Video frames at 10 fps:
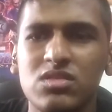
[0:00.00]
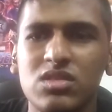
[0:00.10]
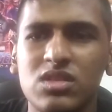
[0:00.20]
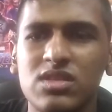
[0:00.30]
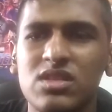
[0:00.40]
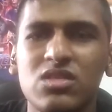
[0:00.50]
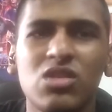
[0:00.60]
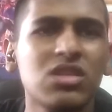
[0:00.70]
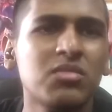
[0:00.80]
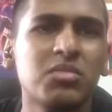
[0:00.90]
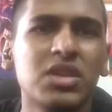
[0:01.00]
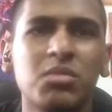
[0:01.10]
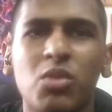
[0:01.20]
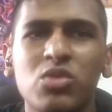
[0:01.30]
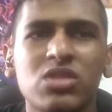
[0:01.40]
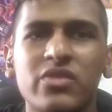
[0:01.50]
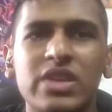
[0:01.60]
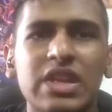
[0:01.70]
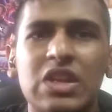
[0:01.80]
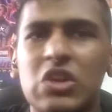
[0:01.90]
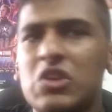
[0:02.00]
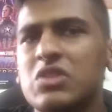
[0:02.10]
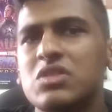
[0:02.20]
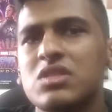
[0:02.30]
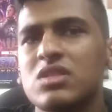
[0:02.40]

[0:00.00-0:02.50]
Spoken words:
is it gonna be most of it in Earth?